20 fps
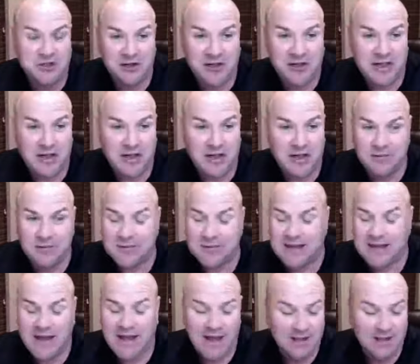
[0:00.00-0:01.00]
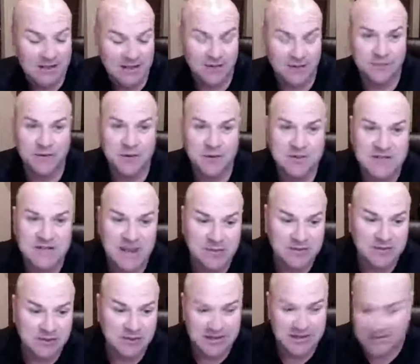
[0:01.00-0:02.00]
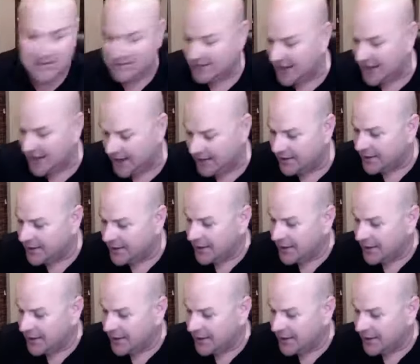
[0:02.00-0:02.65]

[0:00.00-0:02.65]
and golly, the food's absolutely insane.